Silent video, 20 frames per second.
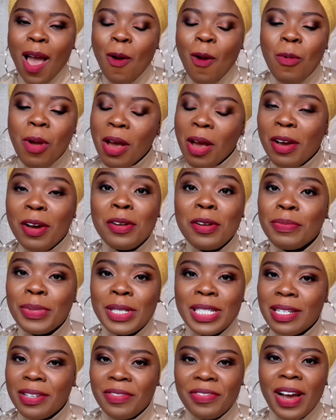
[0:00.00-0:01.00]
we're going to be
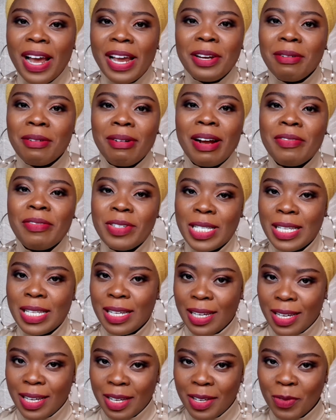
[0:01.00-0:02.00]
defying
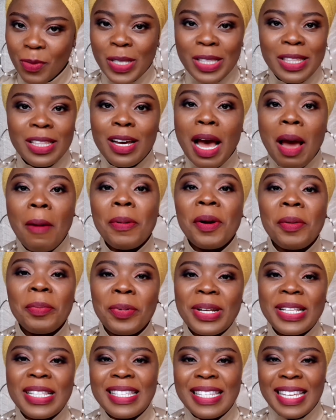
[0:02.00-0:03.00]
gravity with the
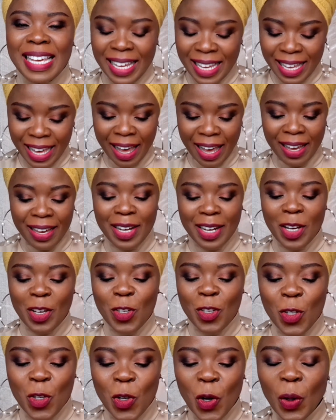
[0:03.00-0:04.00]
appropriate skincare.
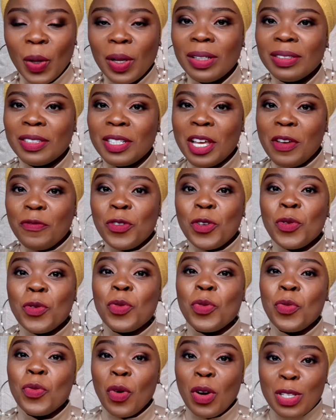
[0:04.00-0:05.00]
So if you
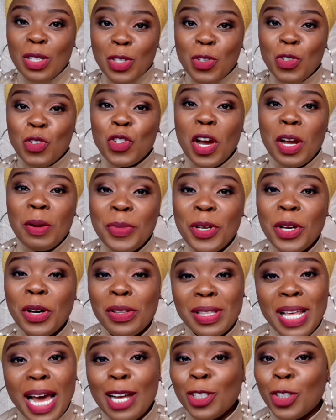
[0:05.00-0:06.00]
want to join me
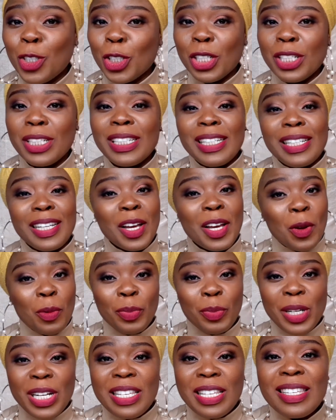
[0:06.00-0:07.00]
on that journey,
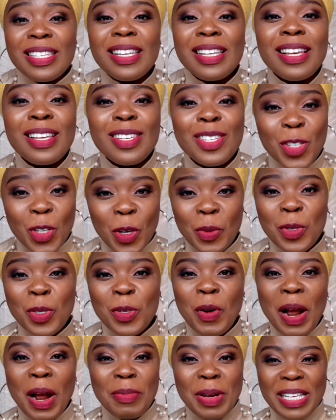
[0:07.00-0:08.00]
please
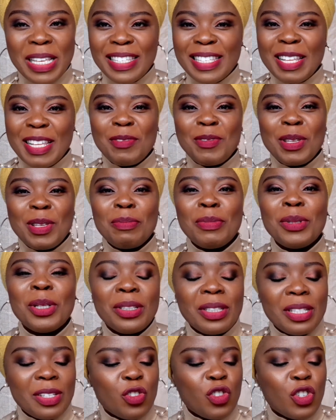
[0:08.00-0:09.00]
subscribe and stay with me on
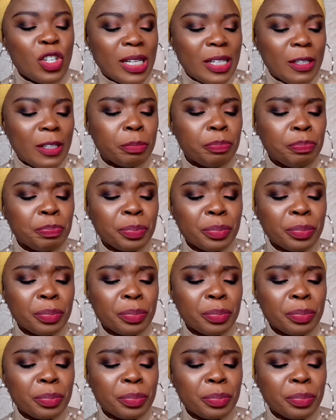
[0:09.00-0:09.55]
this channel.